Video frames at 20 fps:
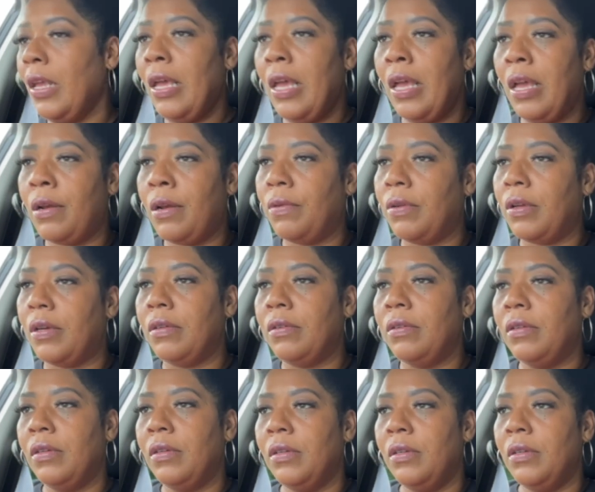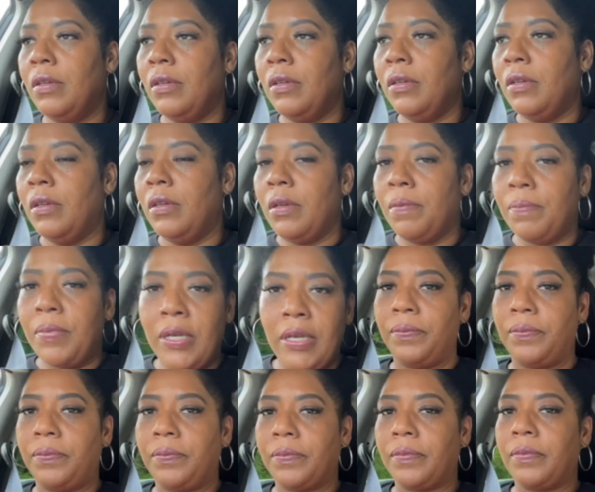I don't know. But,
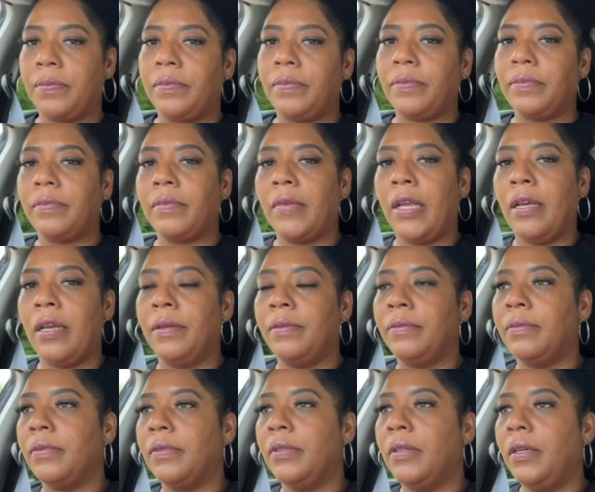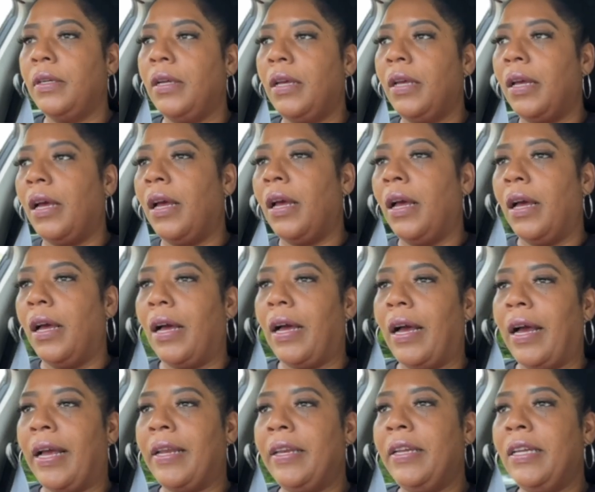yeah.
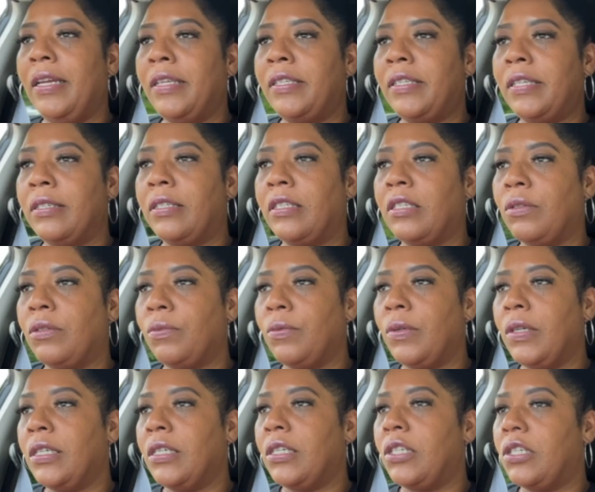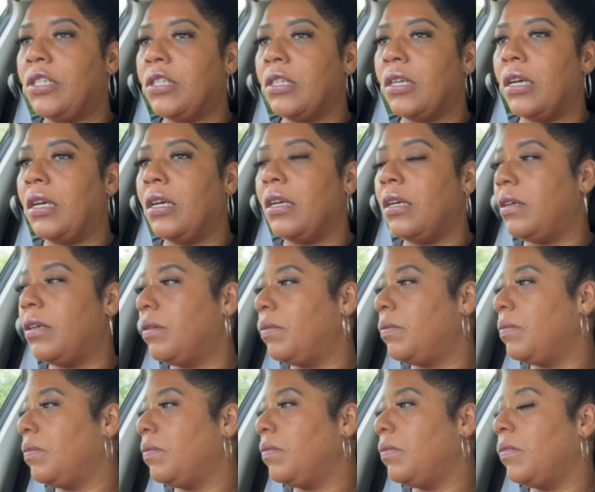I need to switch.
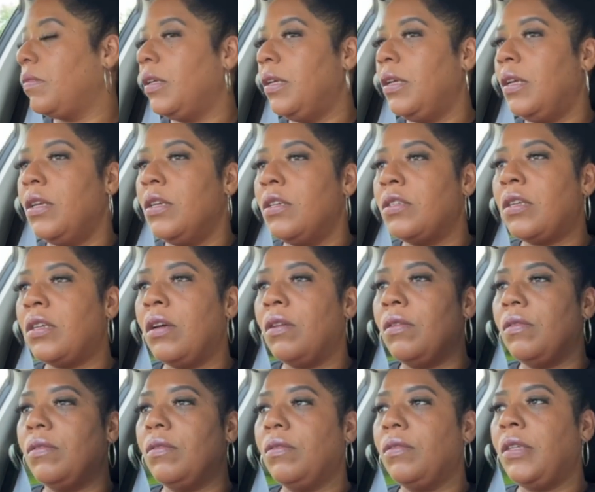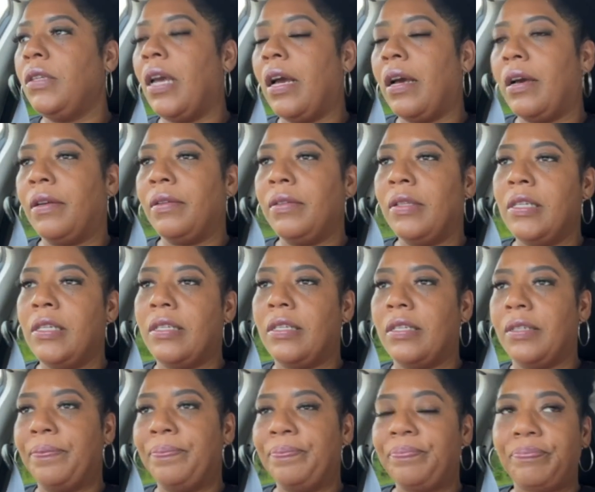Um, so, y'all,
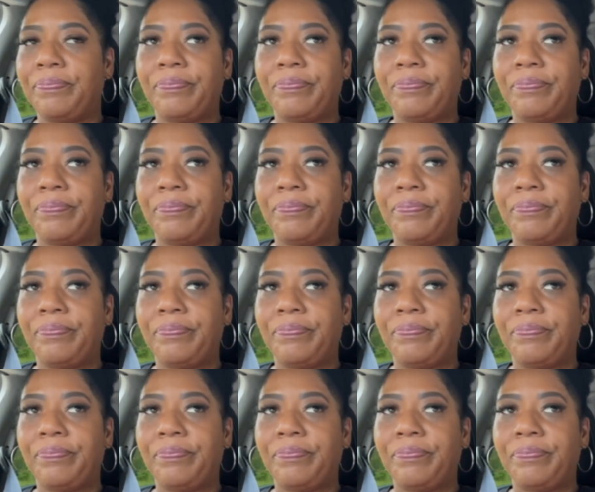listen.